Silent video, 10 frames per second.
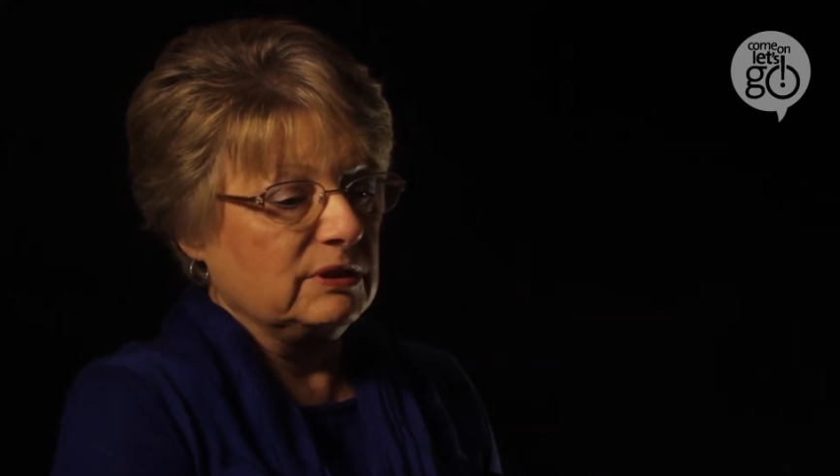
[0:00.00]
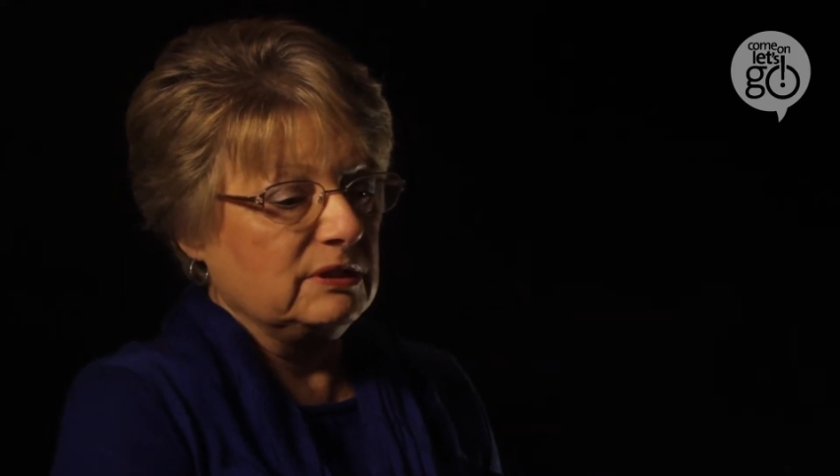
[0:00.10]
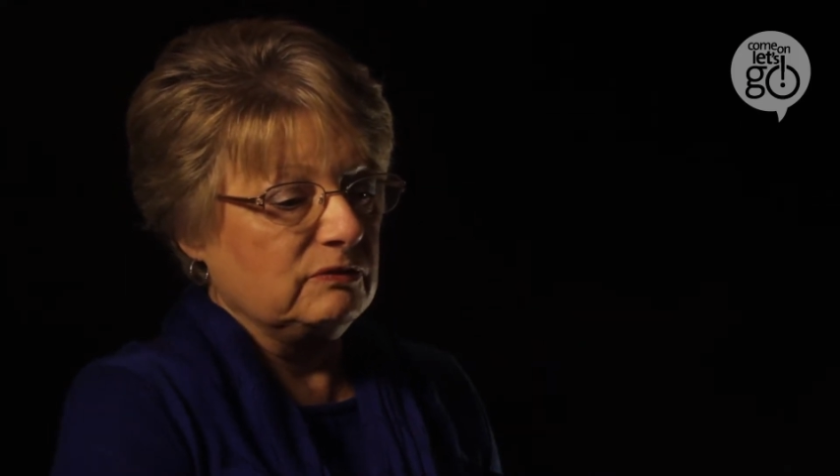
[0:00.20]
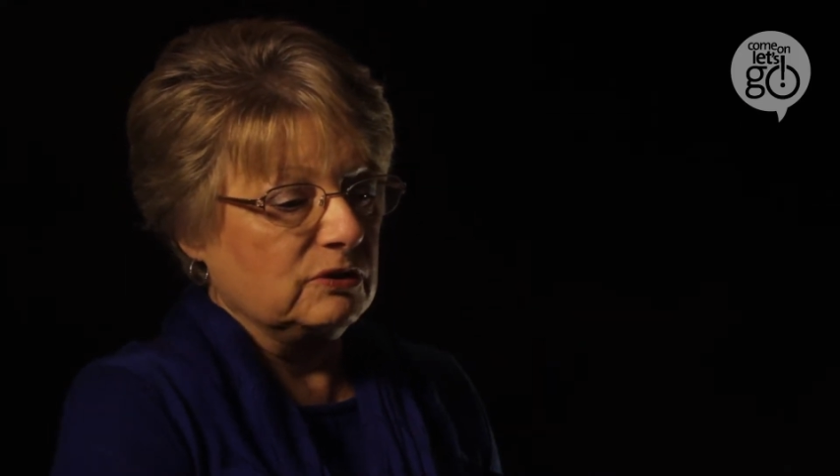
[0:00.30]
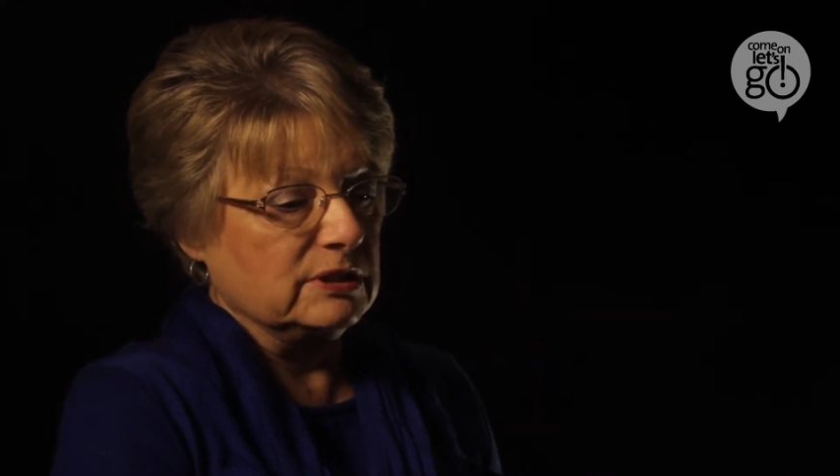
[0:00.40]
the
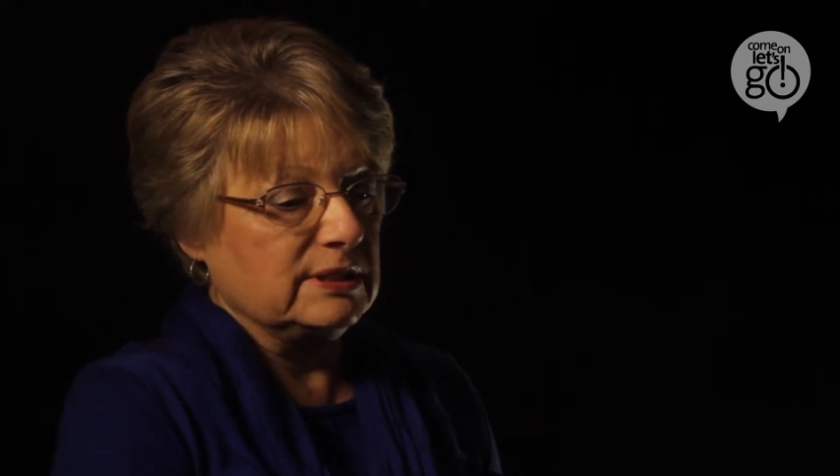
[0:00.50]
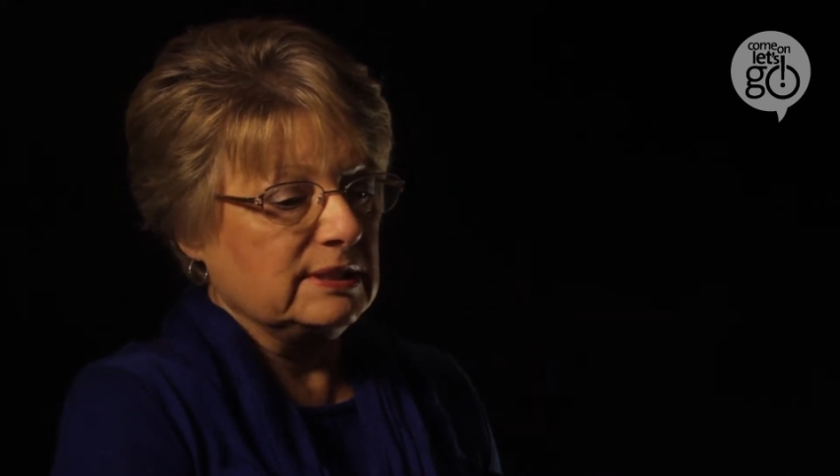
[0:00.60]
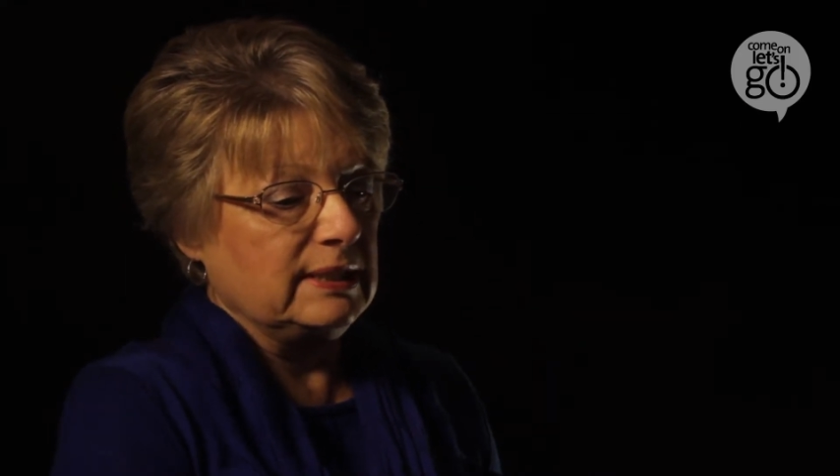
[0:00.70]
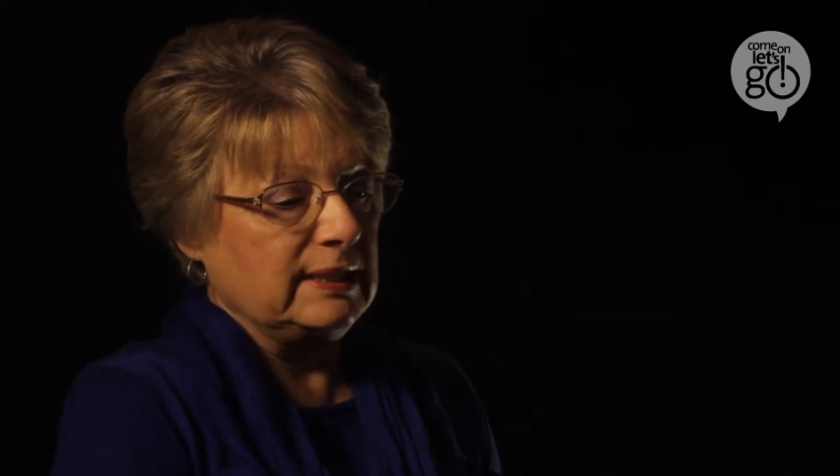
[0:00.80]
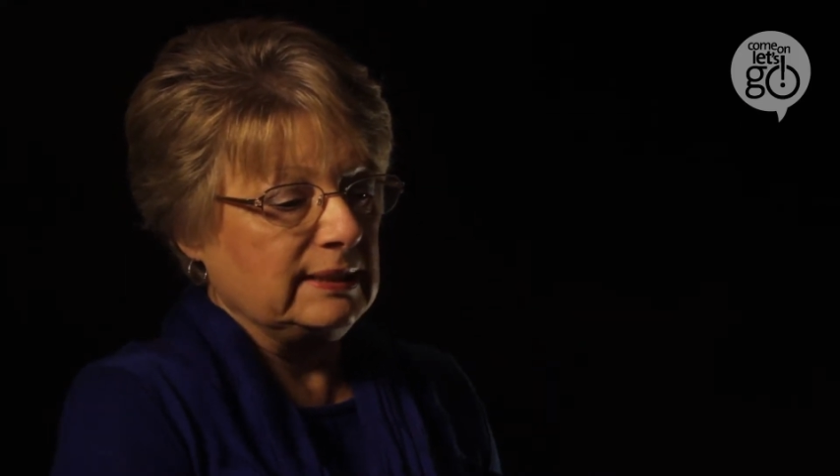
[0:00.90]
divorce
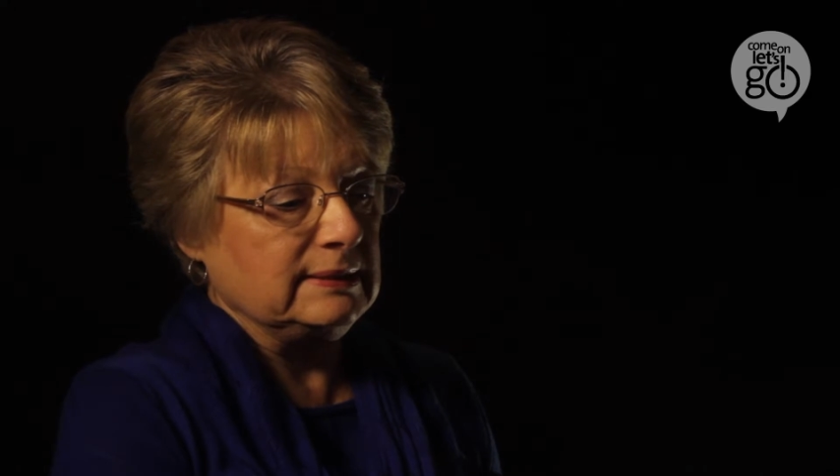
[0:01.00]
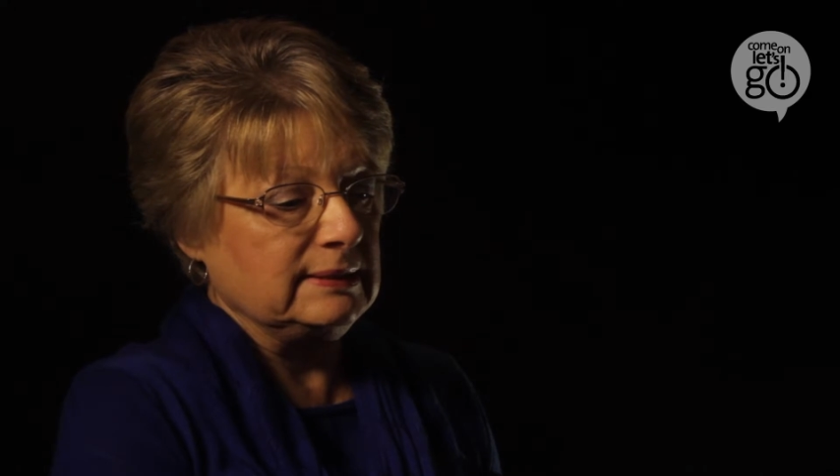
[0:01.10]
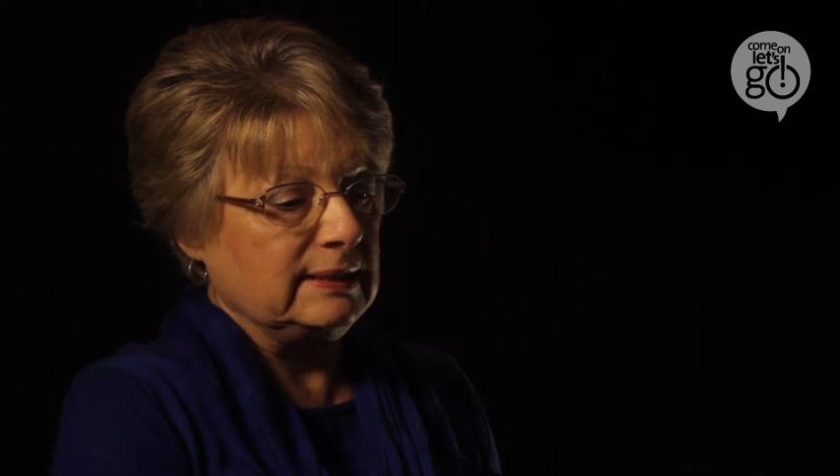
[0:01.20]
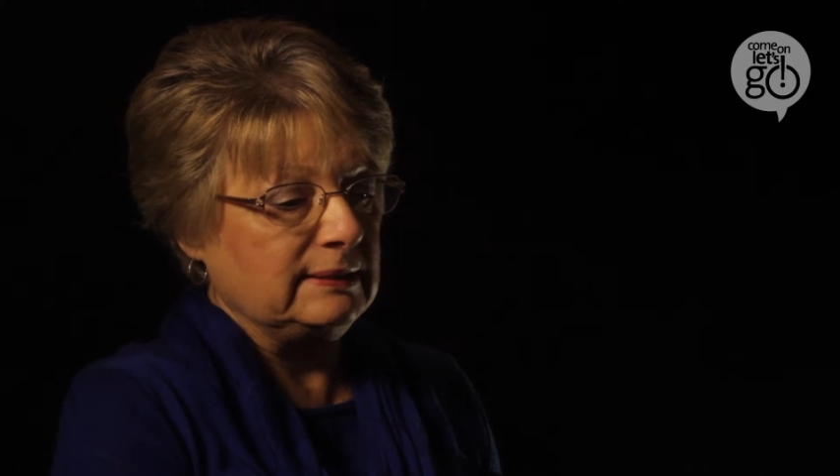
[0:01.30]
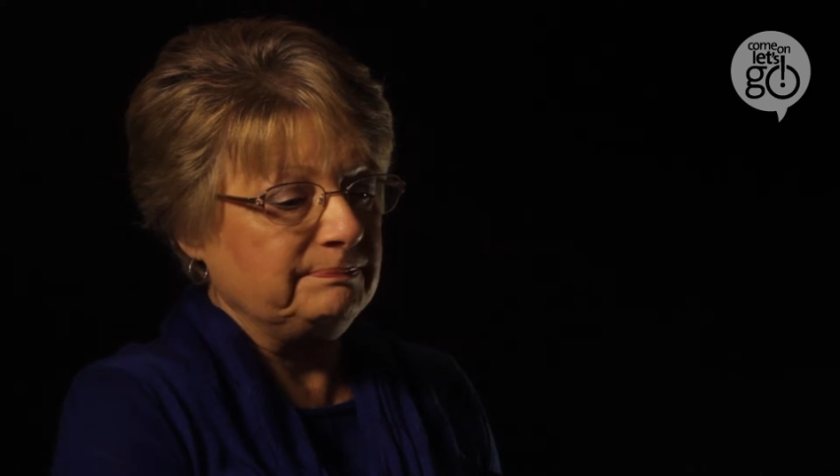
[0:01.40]
and
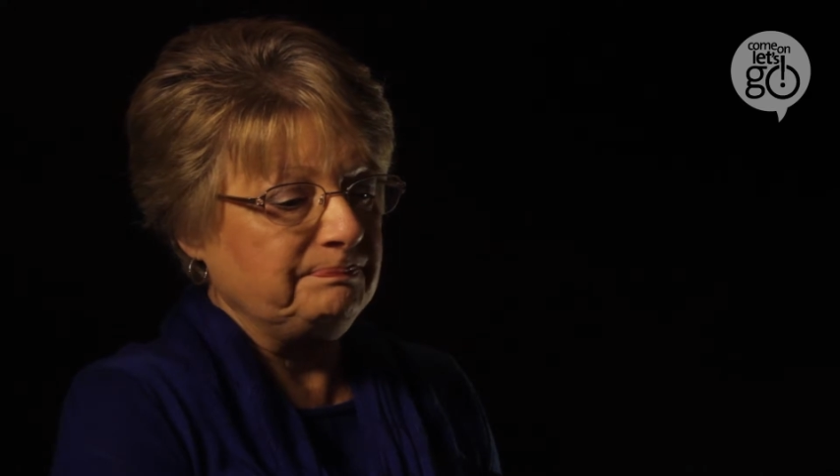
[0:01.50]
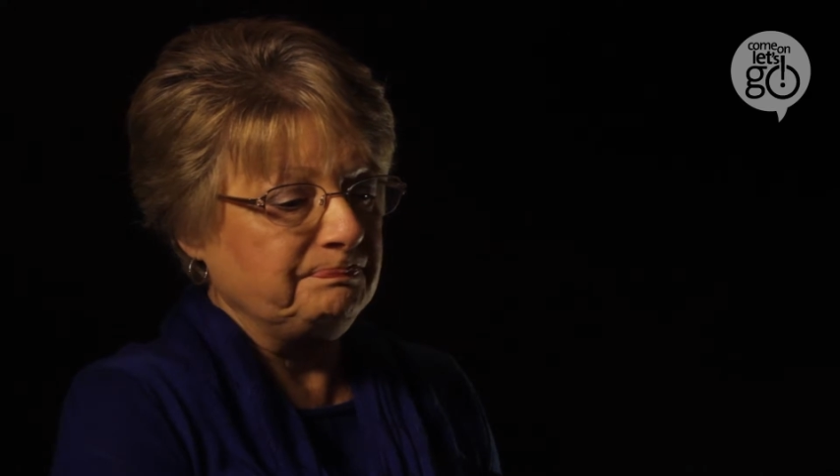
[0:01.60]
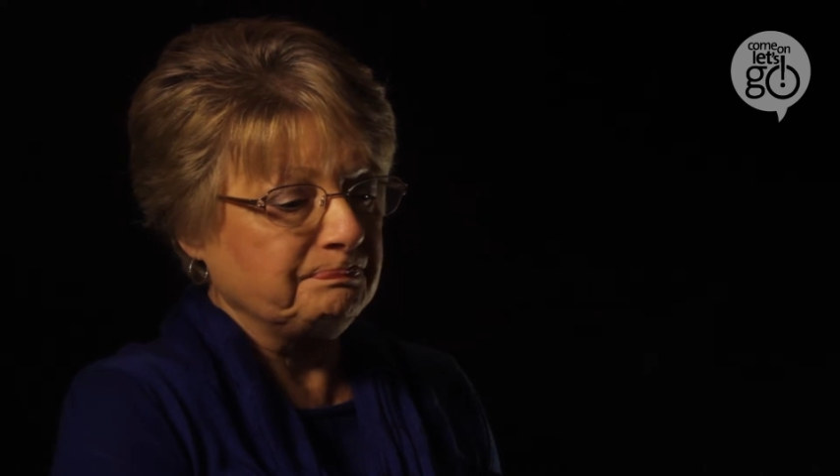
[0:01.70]
um,